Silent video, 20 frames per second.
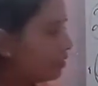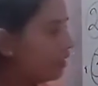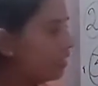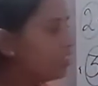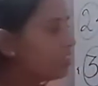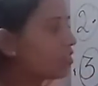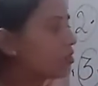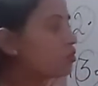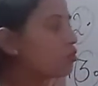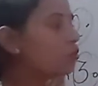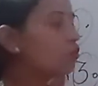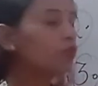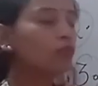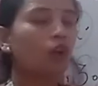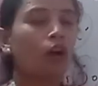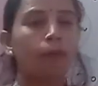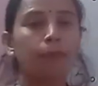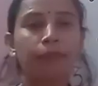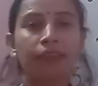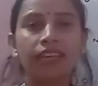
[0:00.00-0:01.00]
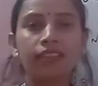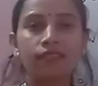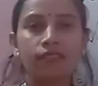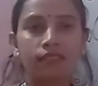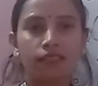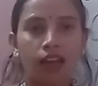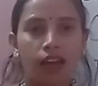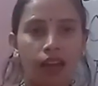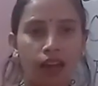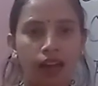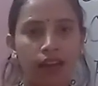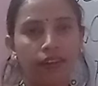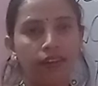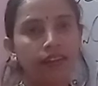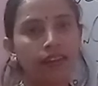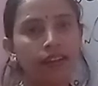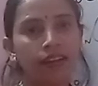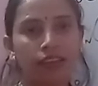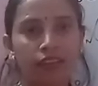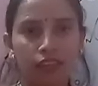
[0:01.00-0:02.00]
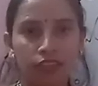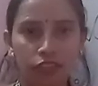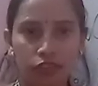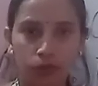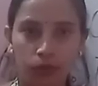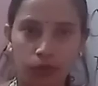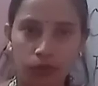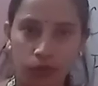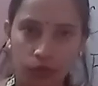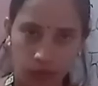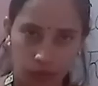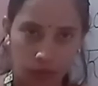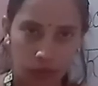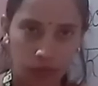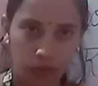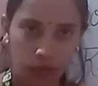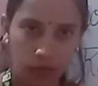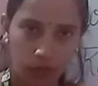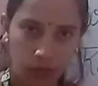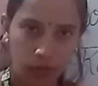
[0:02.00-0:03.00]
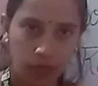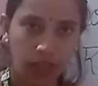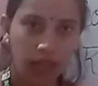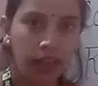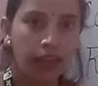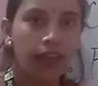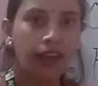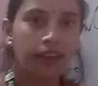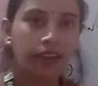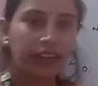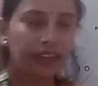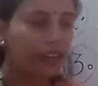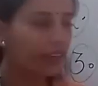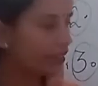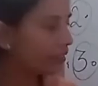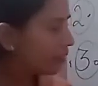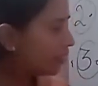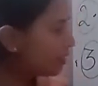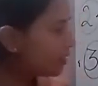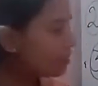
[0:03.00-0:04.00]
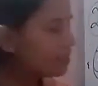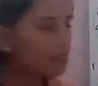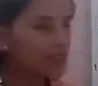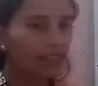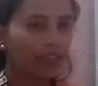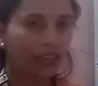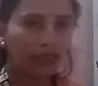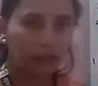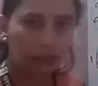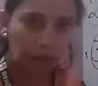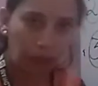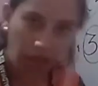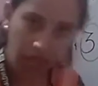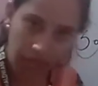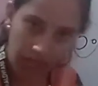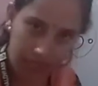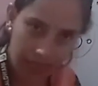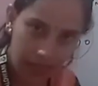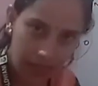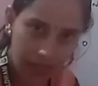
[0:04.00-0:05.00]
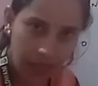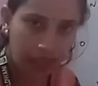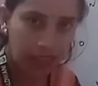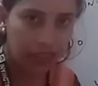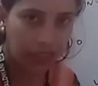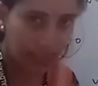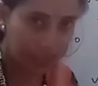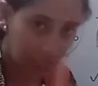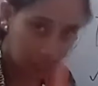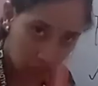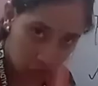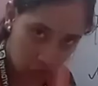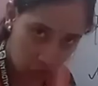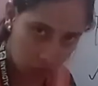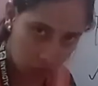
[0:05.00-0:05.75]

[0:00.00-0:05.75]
these two topics are clear to you. Okay, conductors can pass heat